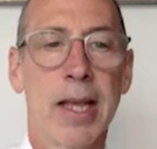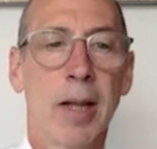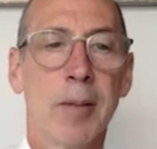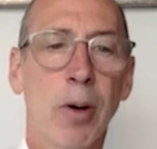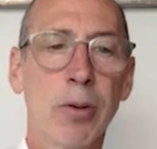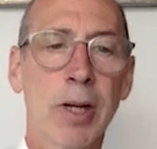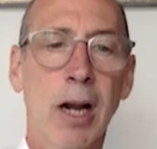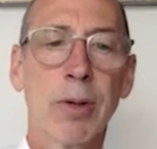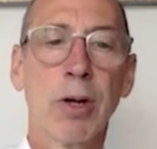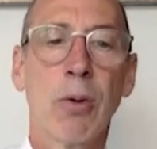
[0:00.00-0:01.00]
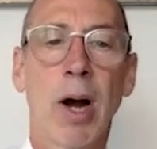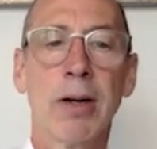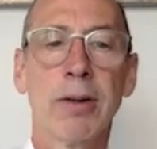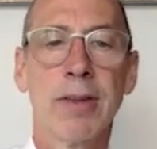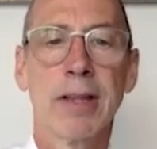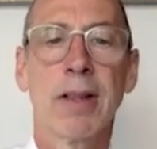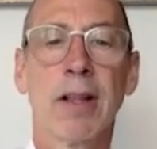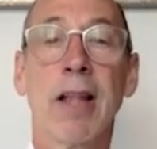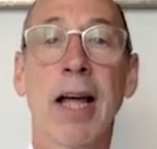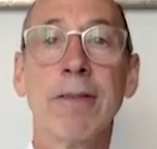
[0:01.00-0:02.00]
And bone care requires that the
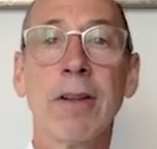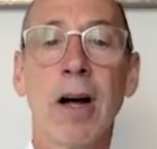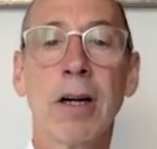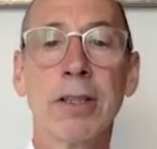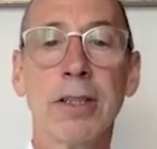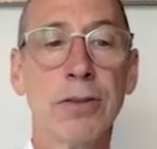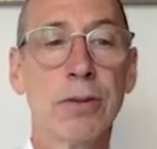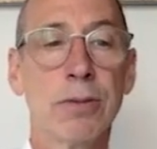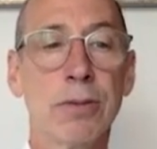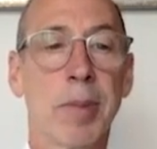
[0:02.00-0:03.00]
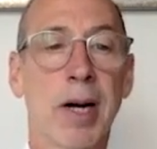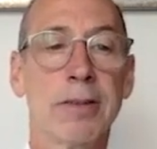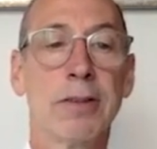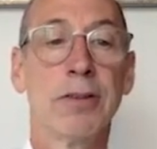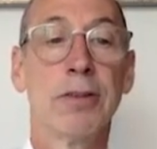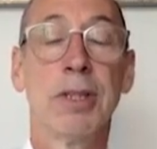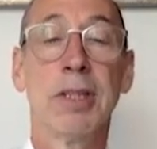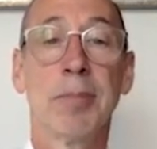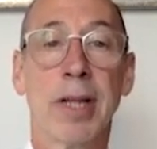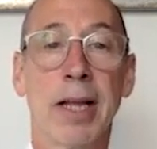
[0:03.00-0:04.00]
lifelong tissue responses to an
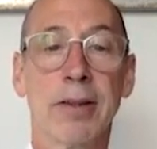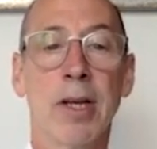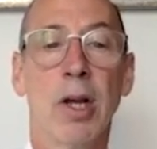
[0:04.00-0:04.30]
implant